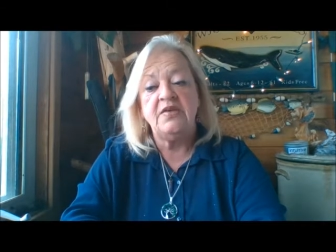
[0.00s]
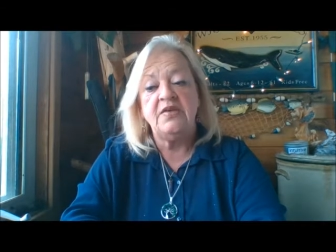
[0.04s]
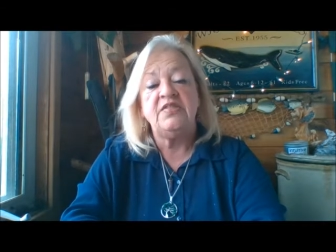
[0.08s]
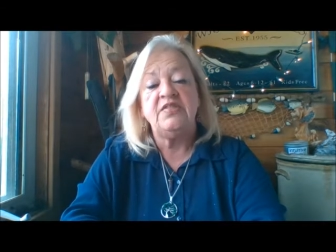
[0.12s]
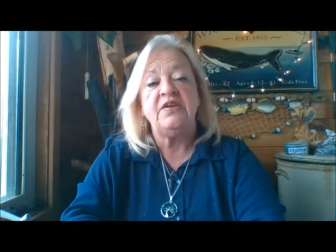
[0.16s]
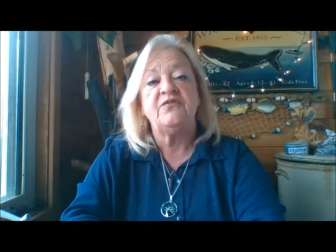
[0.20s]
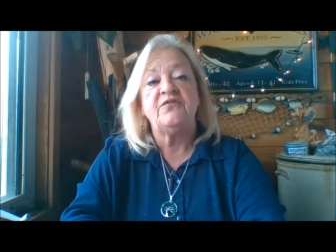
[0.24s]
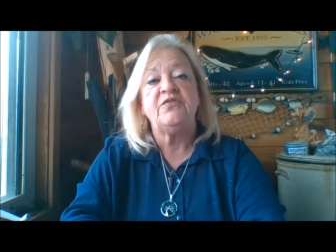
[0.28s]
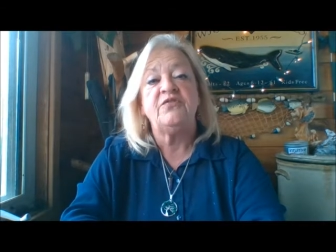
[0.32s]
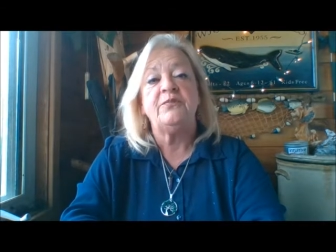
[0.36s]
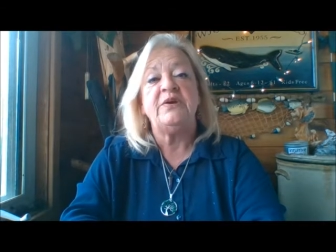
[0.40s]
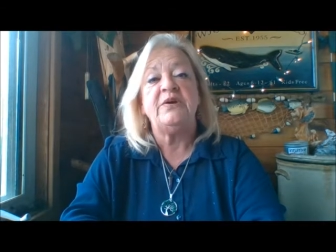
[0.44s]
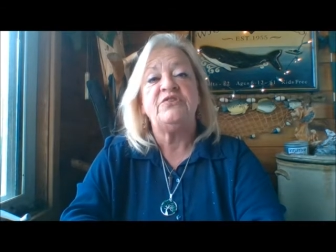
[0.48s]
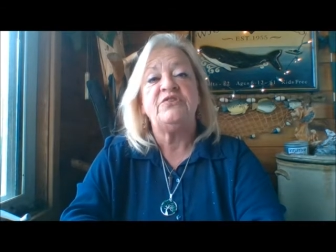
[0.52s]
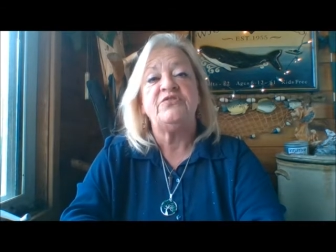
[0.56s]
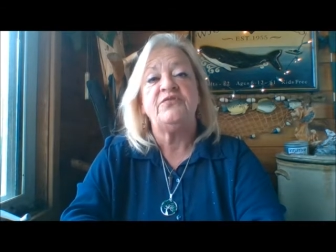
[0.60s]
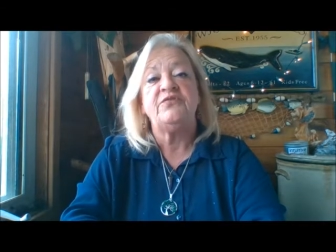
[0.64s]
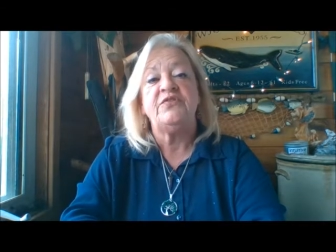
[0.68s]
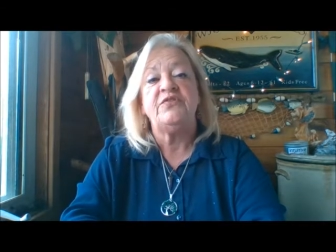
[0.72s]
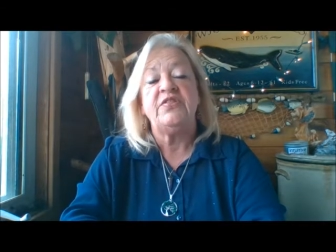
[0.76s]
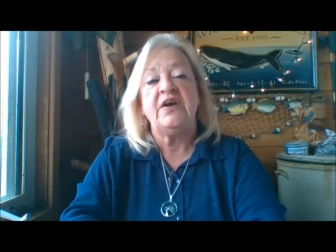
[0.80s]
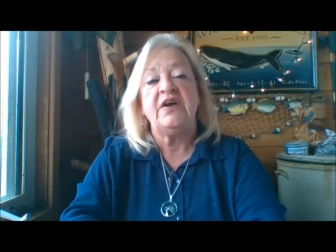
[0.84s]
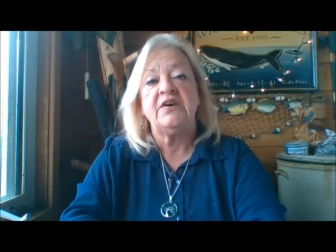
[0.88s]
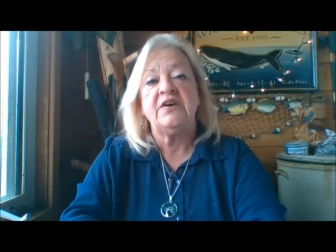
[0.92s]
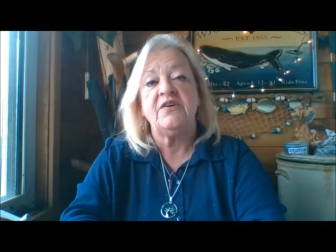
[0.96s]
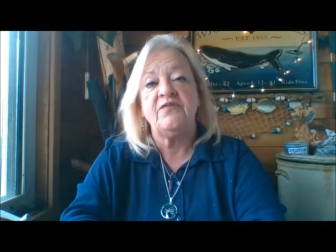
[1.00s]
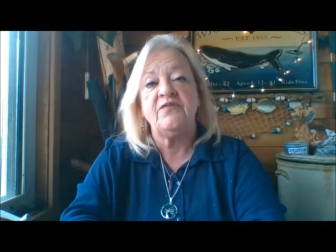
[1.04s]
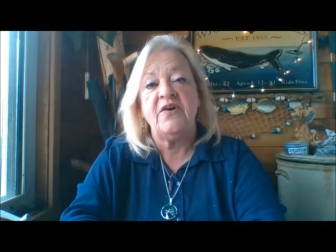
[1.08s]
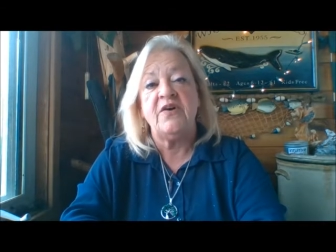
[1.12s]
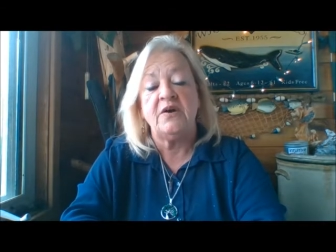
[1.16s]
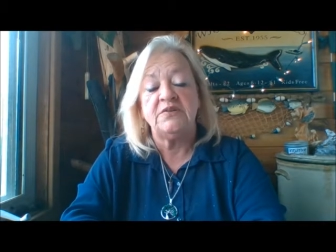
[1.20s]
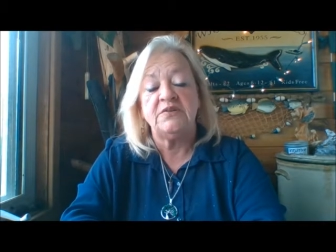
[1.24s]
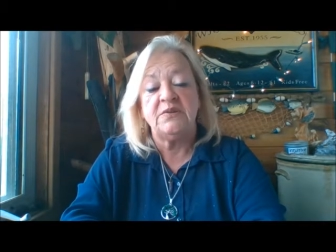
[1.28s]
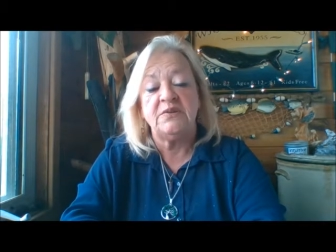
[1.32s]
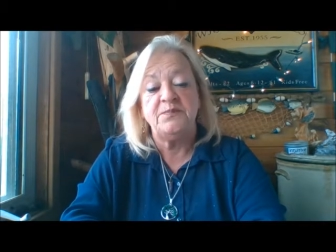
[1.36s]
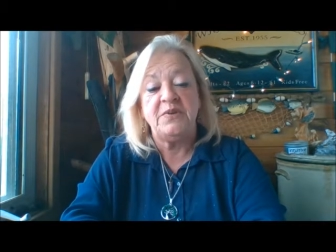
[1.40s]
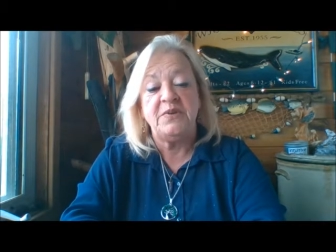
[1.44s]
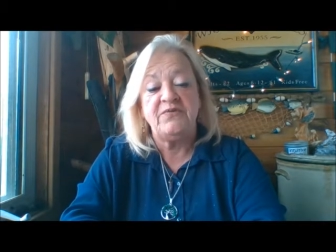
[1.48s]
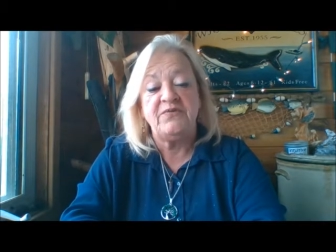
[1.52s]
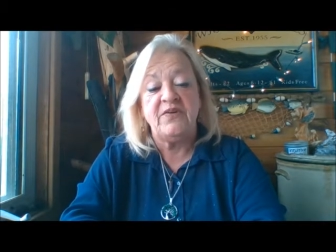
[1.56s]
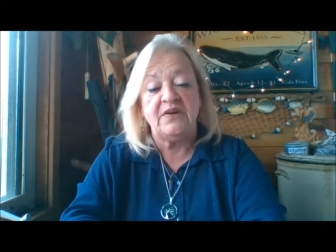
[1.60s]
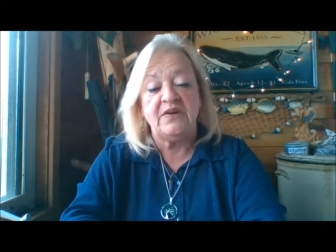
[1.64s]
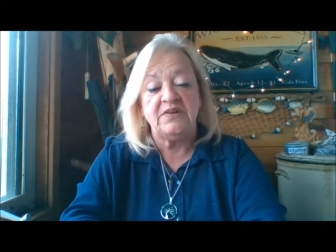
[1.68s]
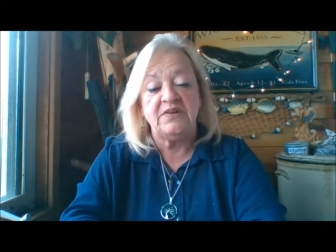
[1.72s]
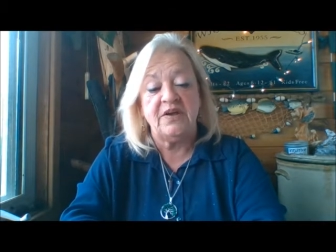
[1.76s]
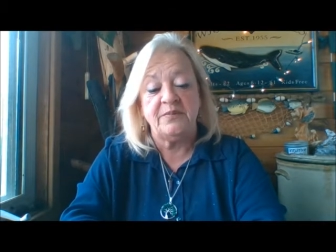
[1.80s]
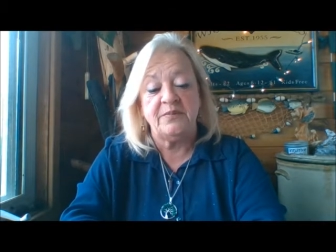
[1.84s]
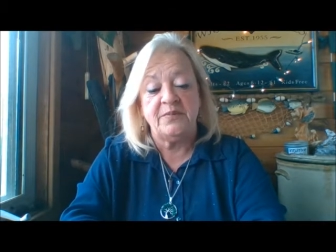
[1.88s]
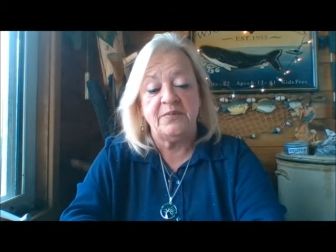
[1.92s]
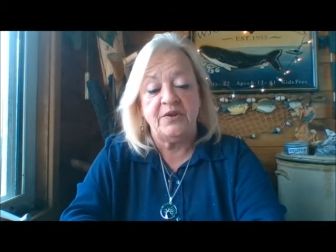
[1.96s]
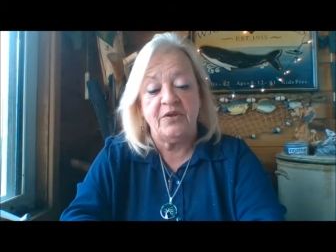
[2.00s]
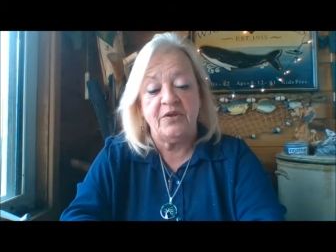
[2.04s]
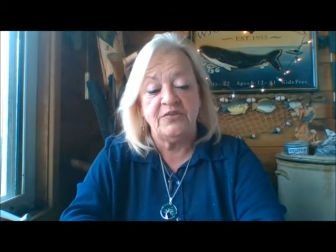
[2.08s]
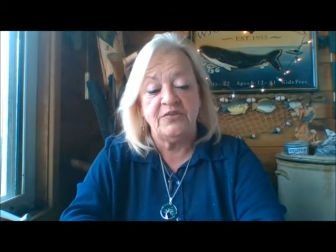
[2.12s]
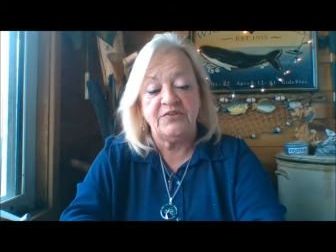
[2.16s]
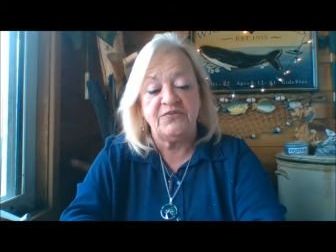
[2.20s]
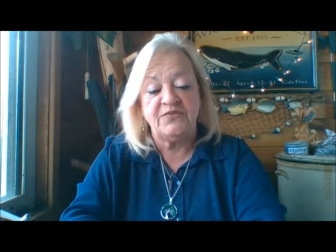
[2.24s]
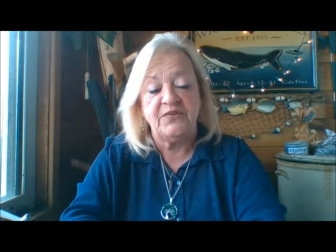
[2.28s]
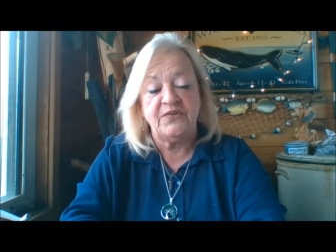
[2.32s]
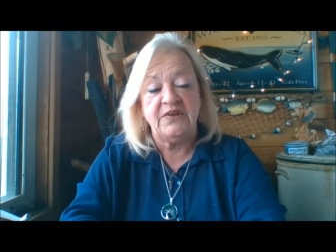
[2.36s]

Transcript: The information for that can found, be found down below this